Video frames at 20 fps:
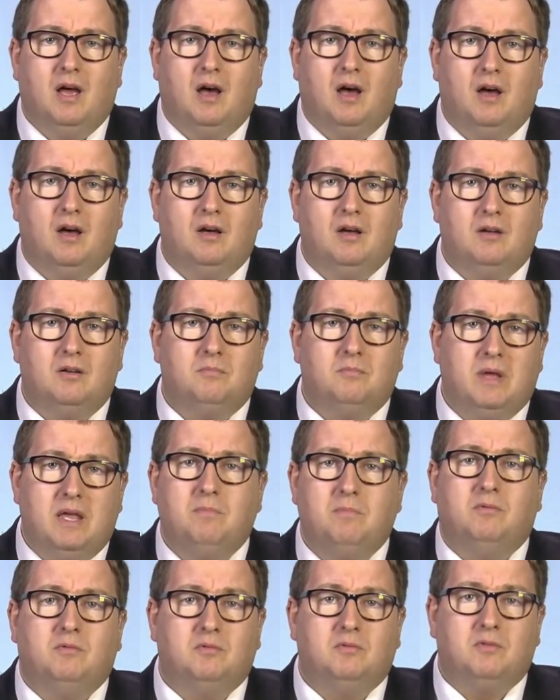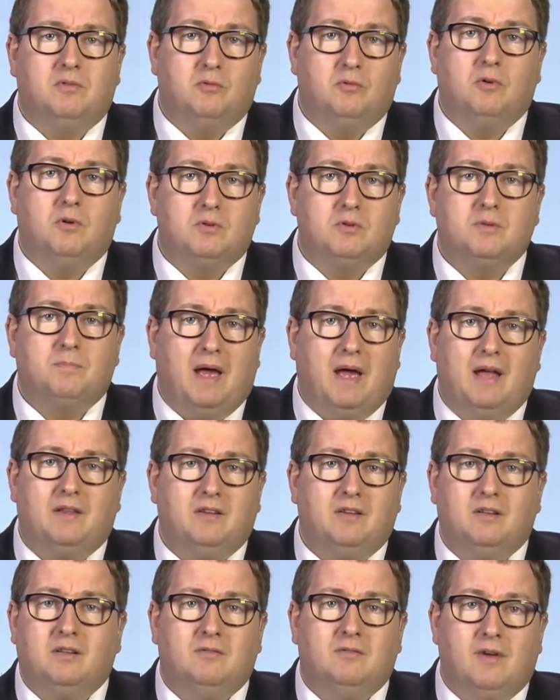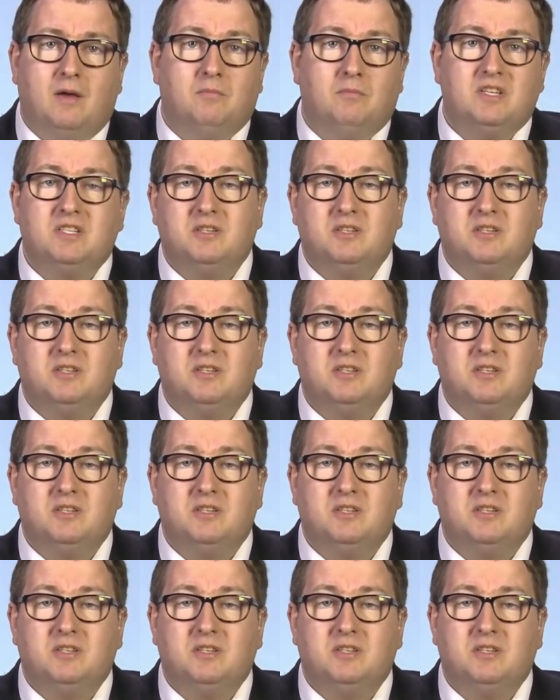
Uh, people thought it was a bad deal in November,